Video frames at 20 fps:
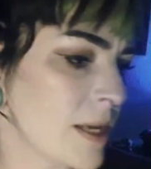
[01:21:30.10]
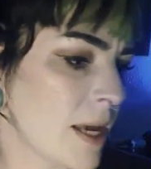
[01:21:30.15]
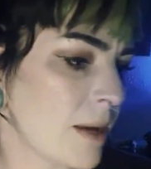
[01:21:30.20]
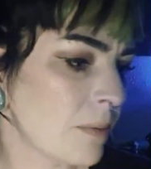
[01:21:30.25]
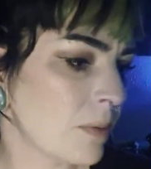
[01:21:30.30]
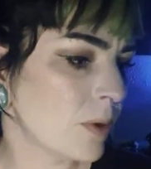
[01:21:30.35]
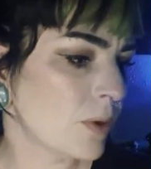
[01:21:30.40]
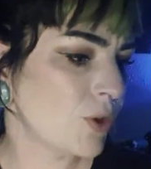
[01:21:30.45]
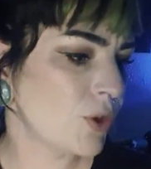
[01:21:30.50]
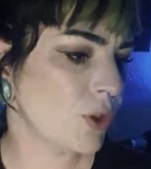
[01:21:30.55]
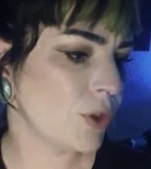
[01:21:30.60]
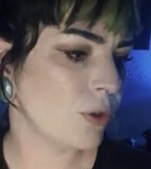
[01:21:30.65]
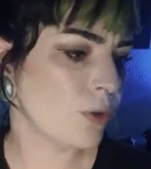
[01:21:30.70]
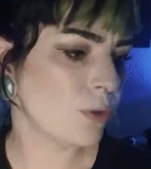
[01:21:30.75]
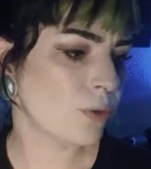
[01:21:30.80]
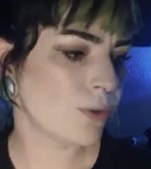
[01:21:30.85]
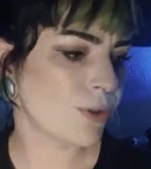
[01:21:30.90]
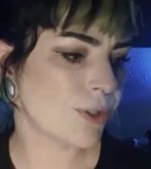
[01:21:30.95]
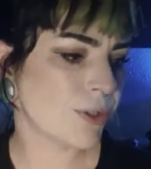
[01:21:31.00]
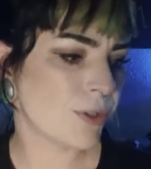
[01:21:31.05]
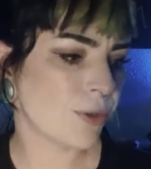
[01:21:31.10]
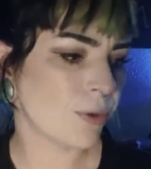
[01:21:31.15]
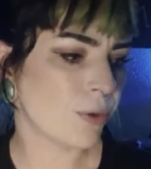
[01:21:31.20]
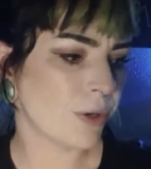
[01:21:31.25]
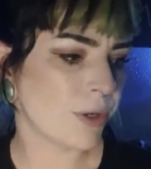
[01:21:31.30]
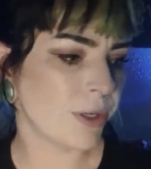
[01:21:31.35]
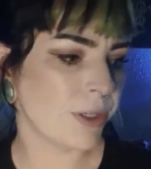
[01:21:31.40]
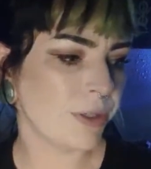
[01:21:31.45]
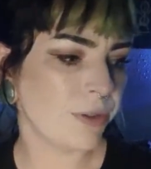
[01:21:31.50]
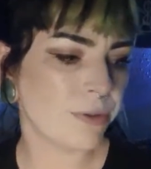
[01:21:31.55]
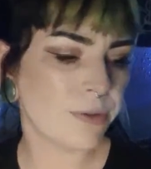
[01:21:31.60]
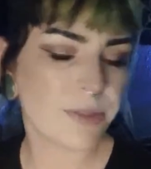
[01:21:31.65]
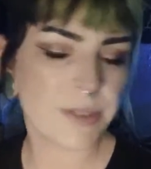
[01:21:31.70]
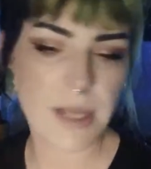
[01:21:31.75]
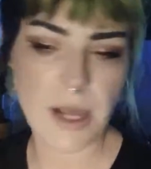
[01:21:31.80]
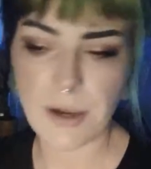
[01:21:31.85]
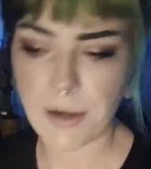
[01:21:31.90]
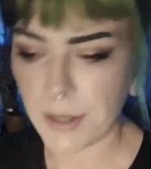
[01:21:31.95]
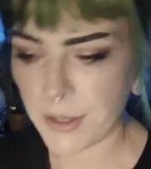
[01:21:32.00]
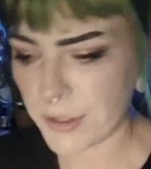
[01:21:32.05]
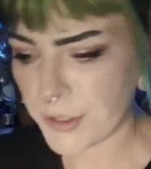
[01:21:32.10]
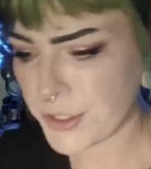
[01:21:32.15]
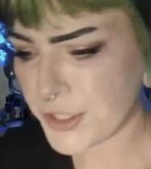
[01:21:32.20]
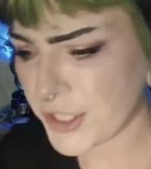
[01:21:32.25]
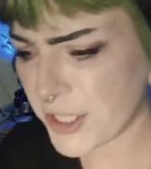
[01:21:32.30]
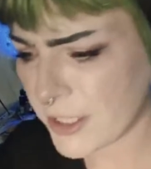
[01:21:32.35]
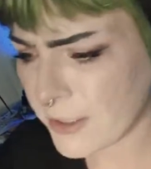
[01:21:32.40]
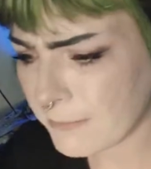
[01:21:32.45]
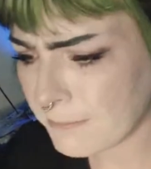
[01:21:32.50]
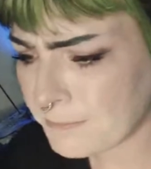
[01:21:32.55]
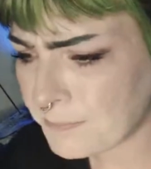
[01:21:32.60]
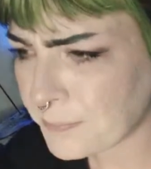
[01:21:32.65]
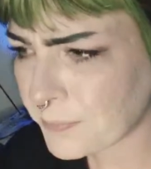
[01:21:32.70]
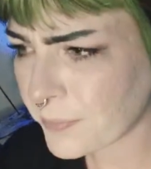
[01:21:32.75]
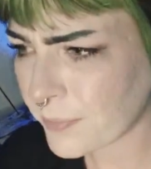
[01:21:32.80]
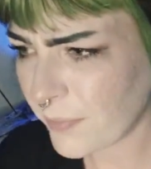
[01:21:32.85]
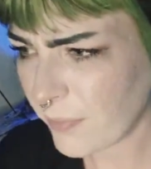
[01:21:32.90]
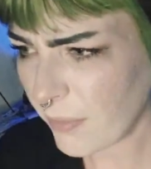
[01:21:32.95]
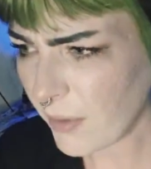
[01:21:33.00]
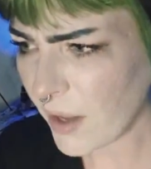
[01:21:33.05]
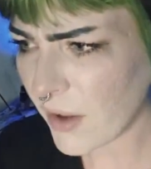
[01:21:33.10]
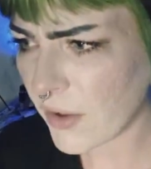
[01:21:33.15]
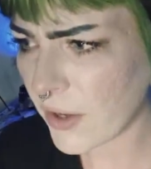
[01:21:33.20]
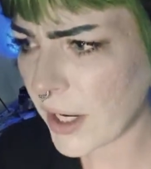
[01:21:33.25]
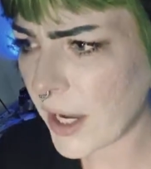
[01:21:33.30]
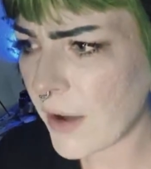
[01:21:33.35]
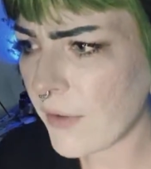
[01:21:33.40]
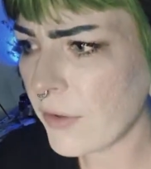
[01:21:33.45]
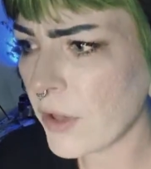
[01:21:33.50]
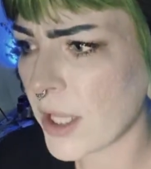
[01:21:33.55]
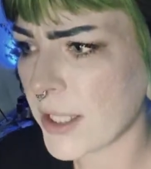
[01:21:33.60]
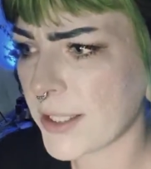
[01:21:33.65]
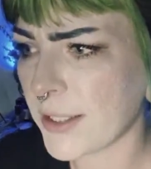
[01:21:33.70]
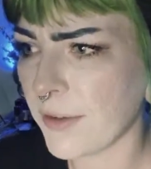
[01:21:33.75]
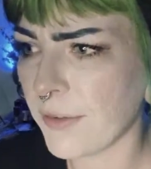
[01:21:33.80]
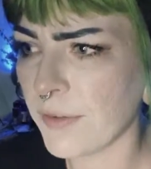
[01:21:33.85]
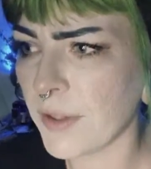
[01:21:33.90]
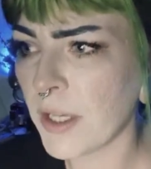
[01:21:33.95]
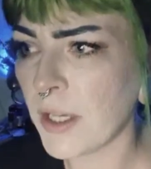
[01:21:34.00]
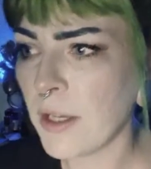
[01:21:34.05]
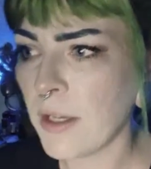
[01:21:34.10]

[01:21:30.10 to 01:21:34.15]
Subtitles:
able to store and use that energy. Like, I have lots of